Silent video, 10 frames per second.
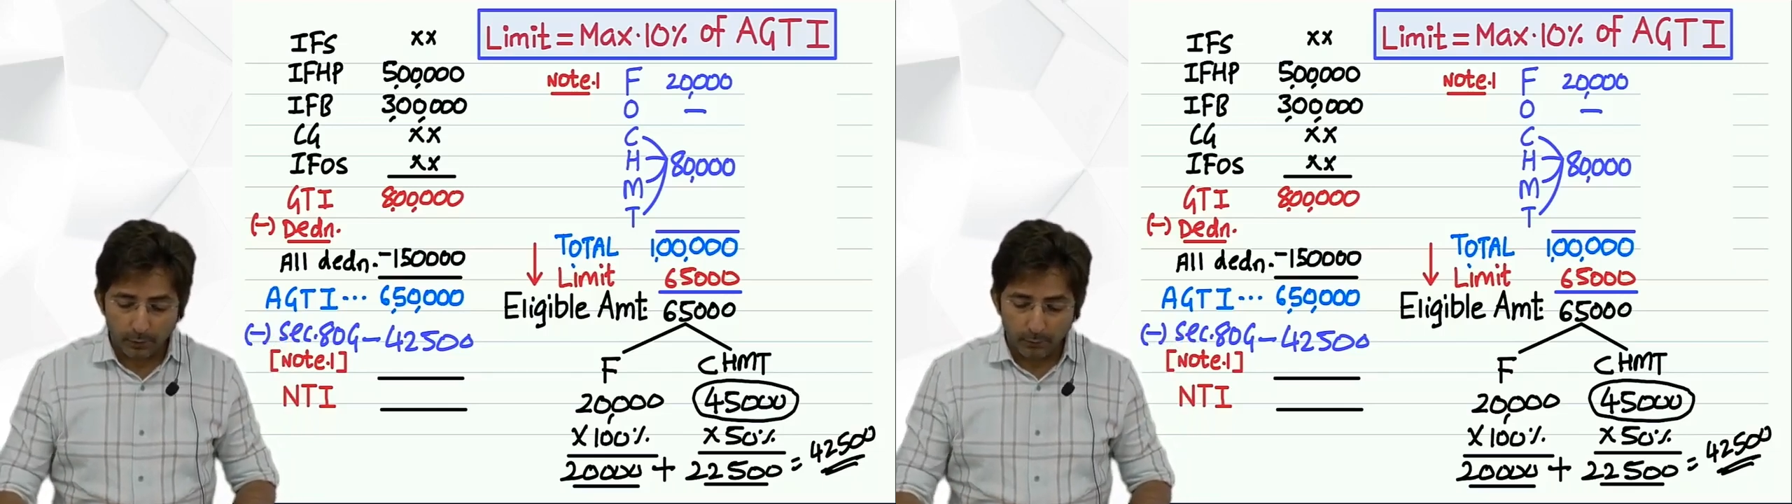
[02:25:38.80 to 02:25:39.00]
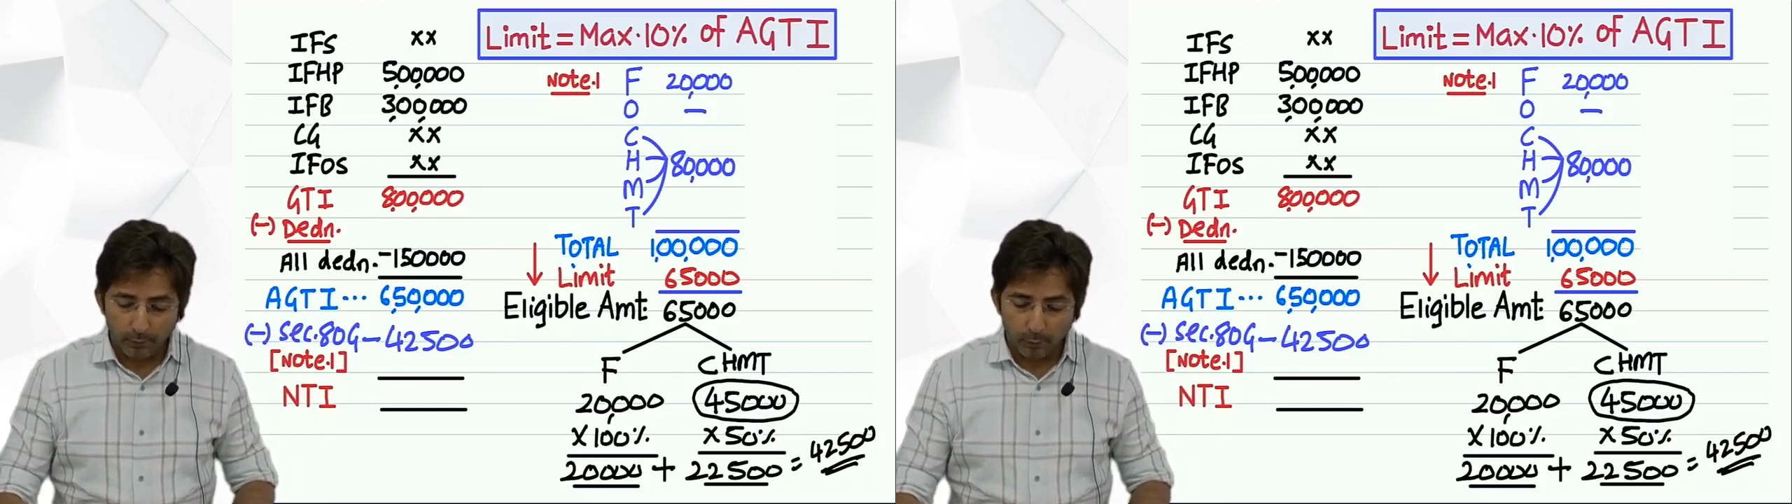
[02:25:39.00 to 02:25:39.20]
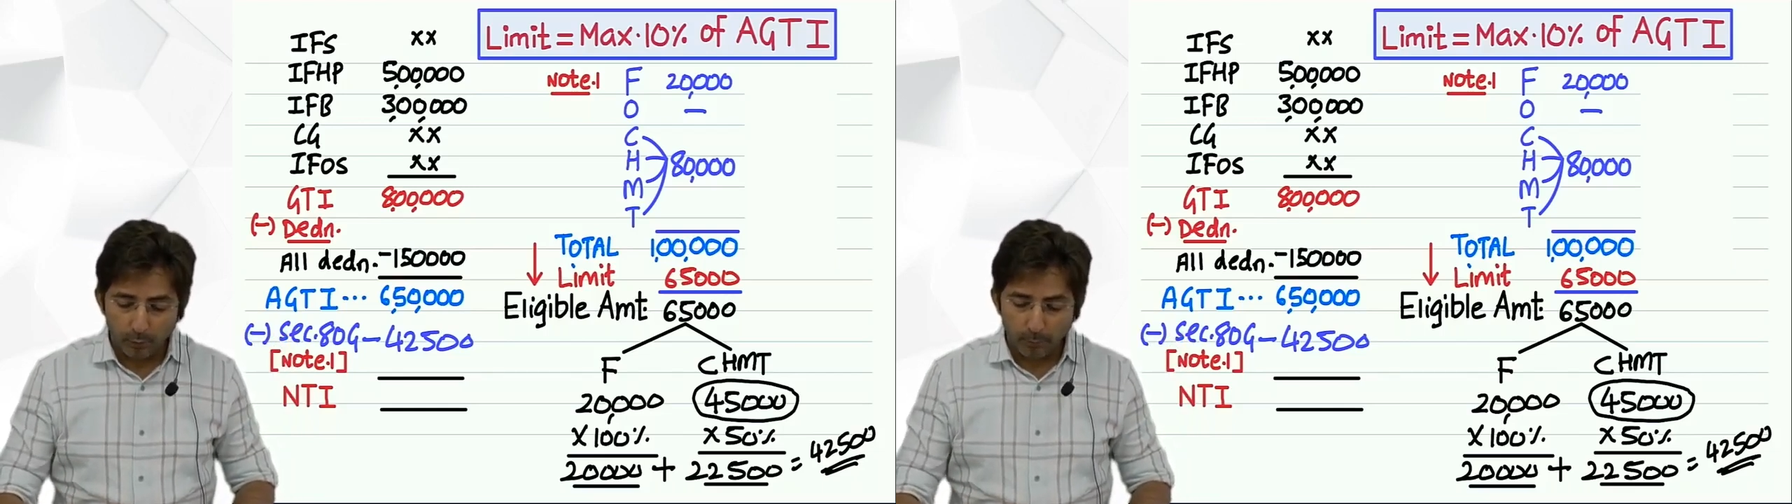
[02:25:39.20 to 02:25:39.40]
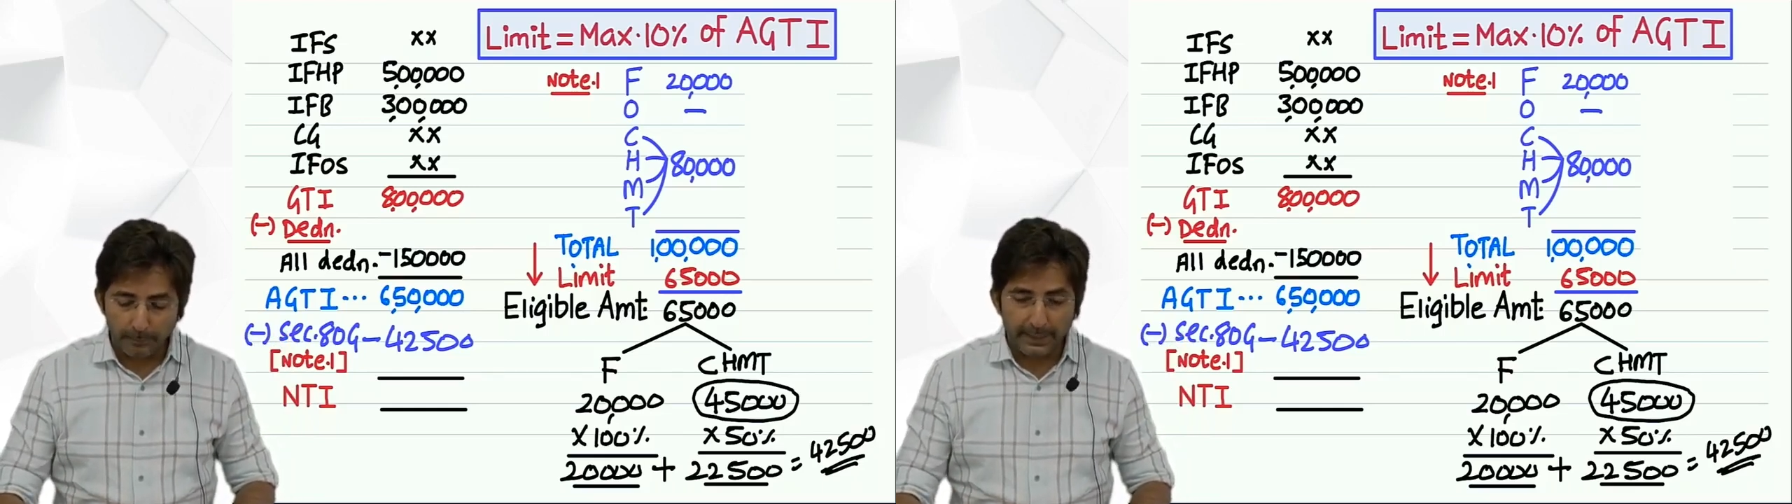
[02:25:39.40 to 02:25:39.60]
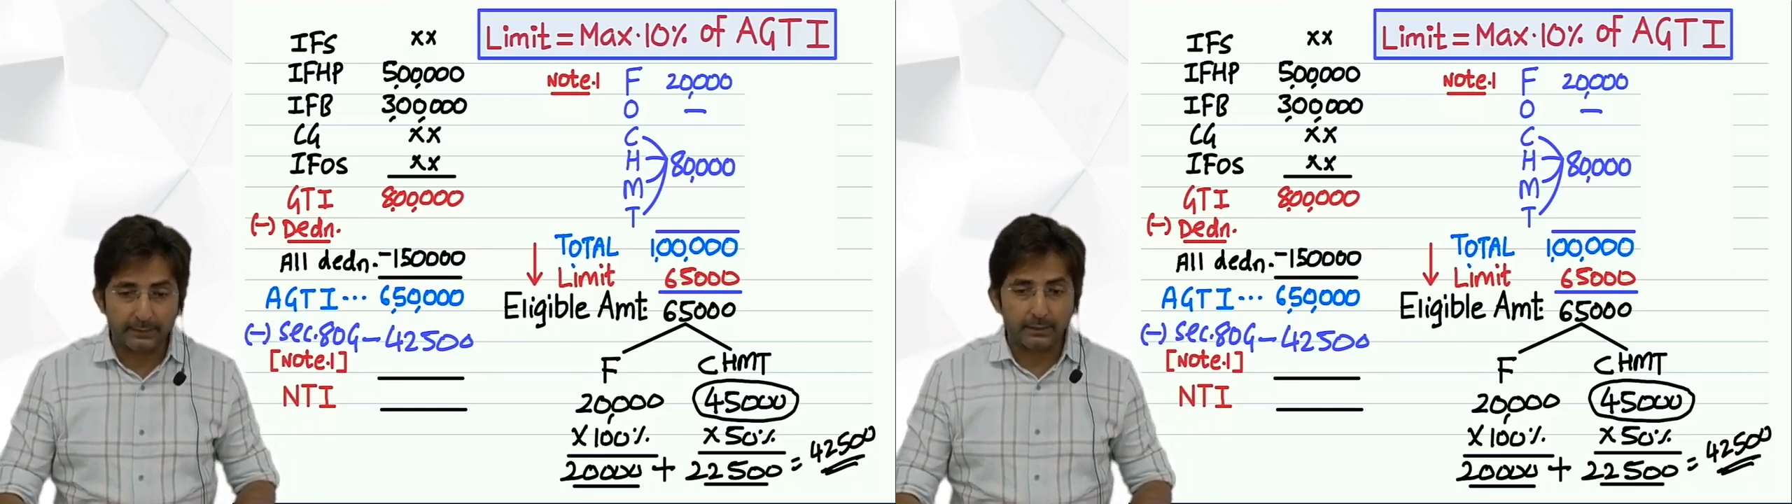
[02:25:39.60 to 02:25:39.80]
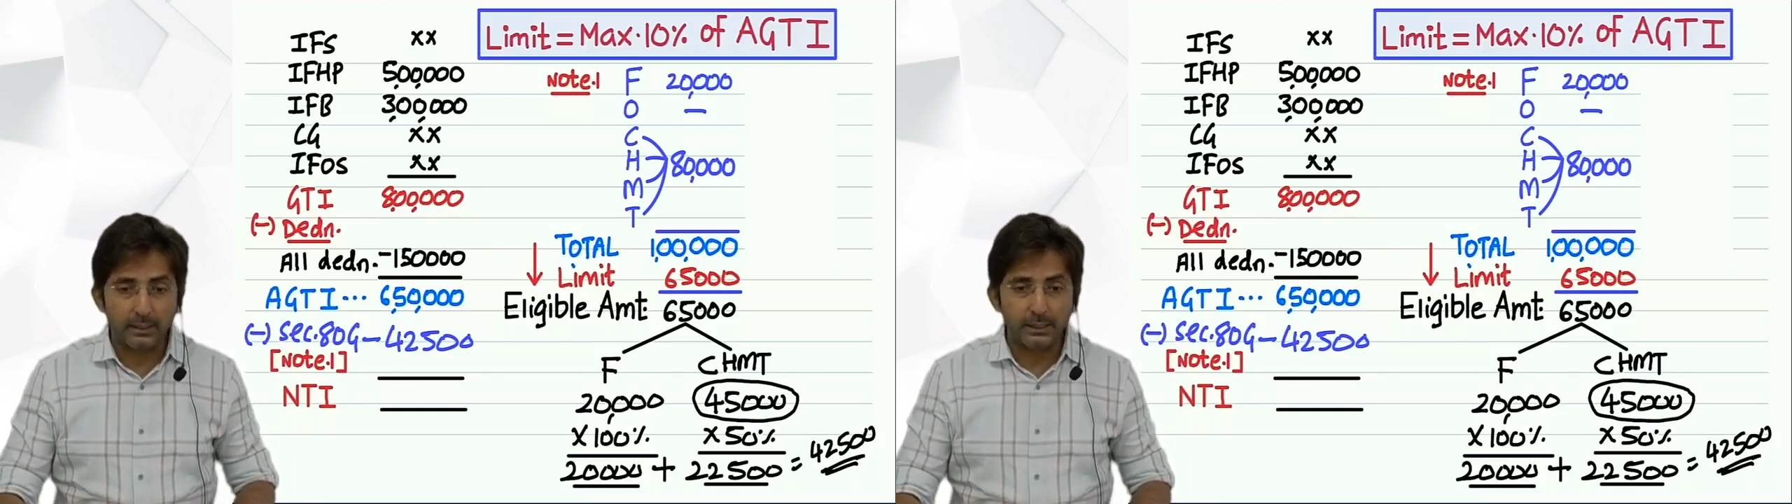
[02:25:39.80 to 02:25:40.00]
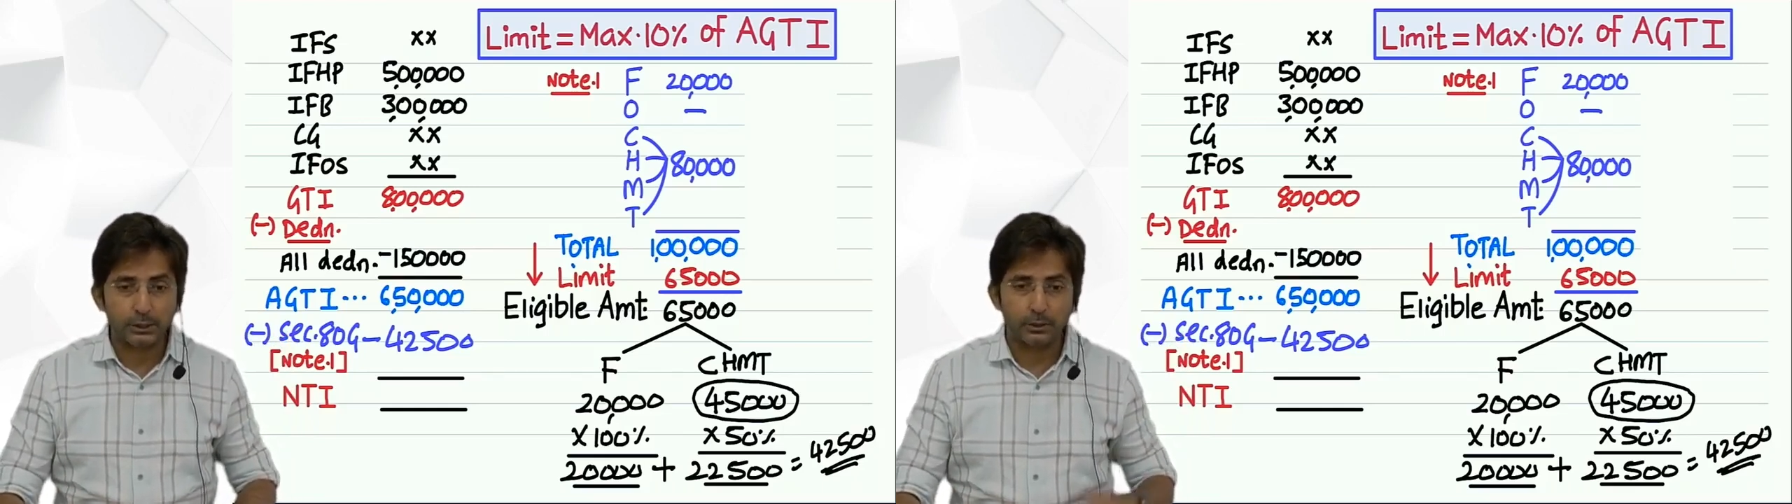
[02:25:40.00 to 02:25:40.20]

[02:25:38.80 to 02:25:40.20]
do? Make the list